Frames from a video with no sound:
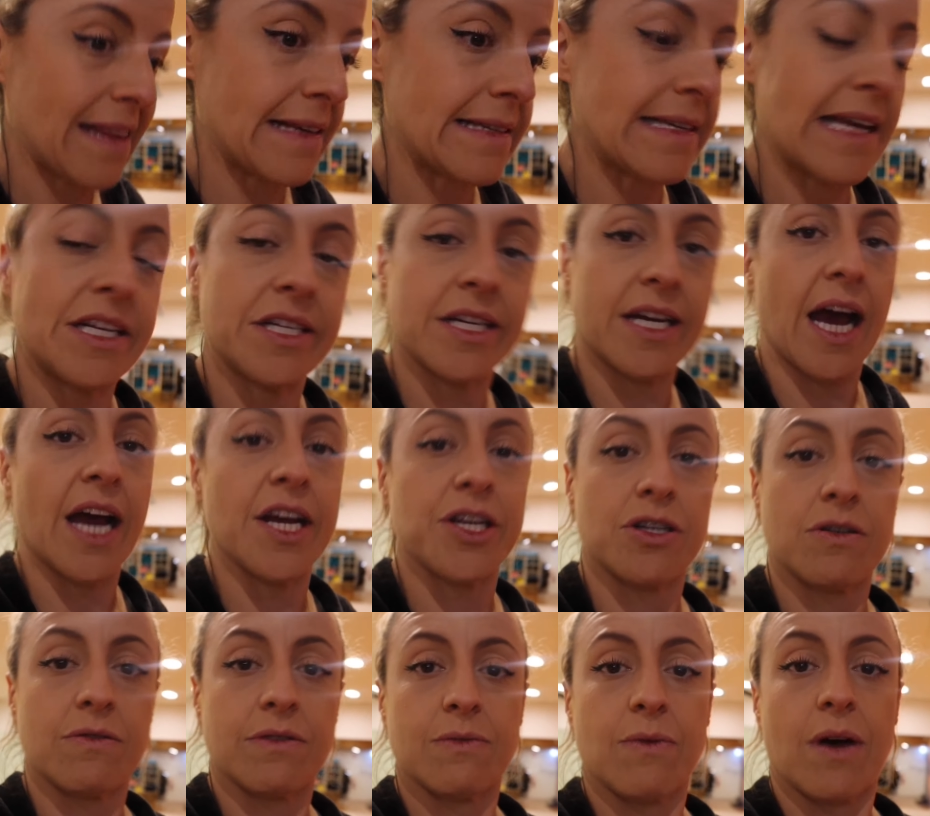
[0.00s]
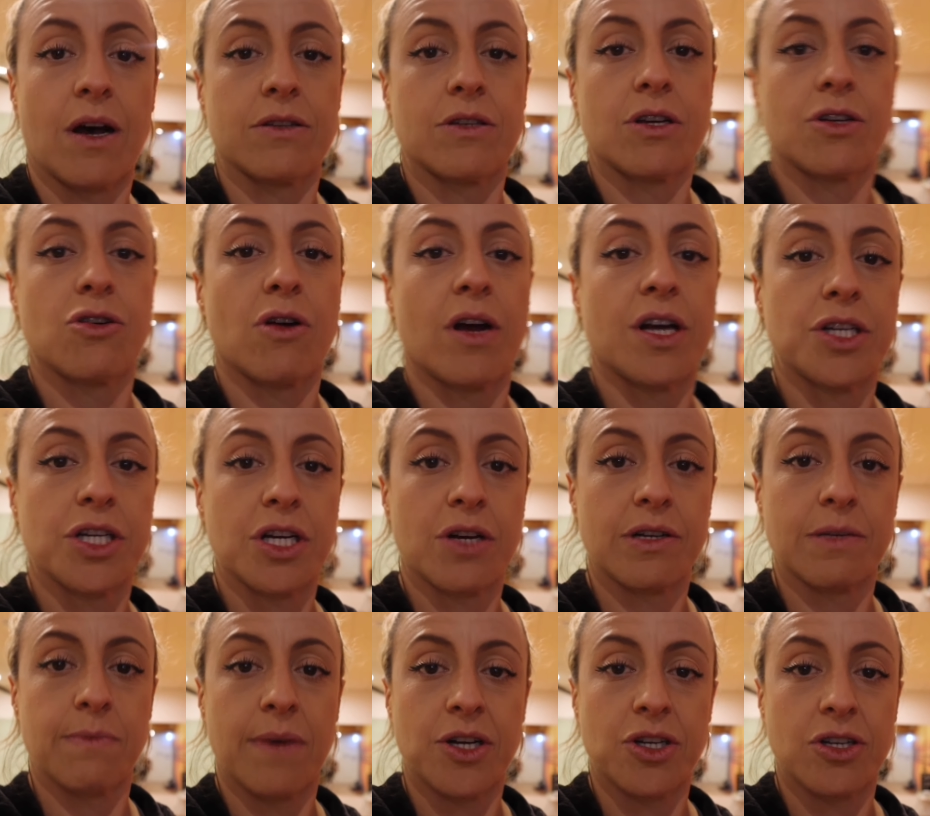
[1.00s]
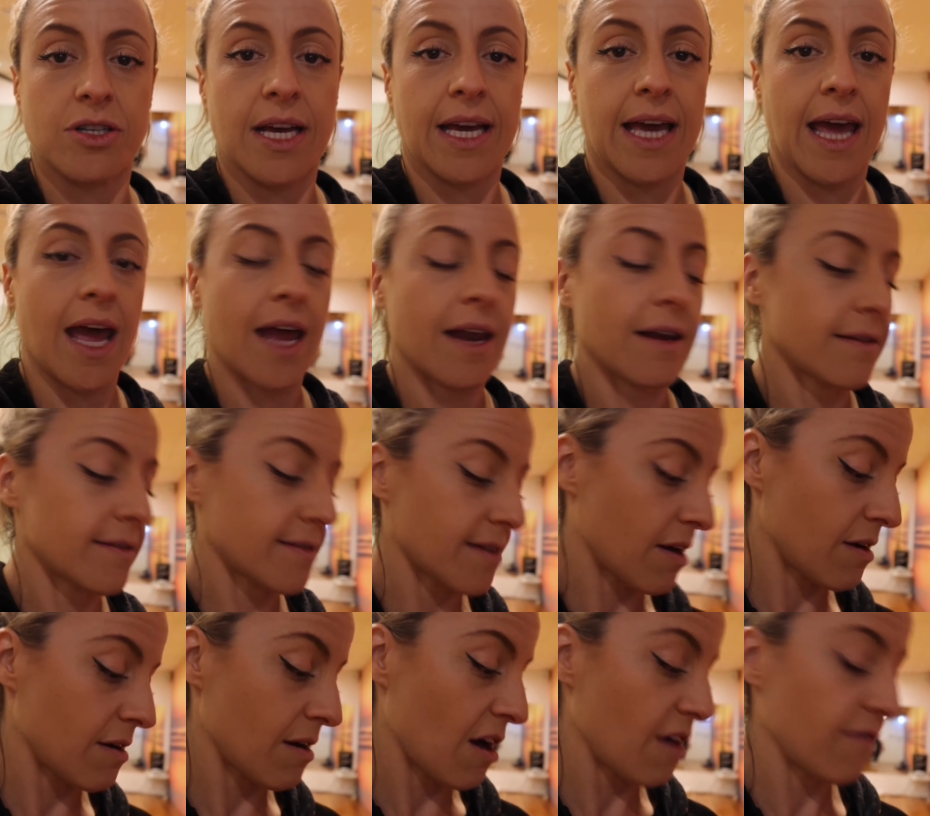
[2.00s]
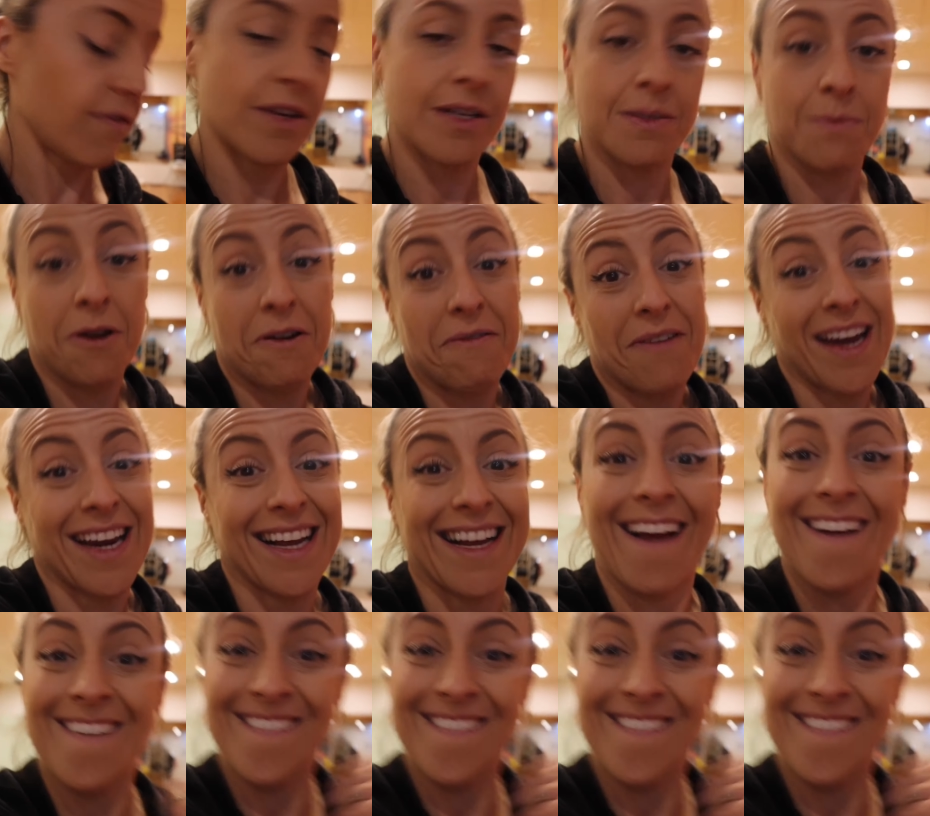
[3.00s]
this educational as well, so try and share as much as I can. So hopefully it's motivating.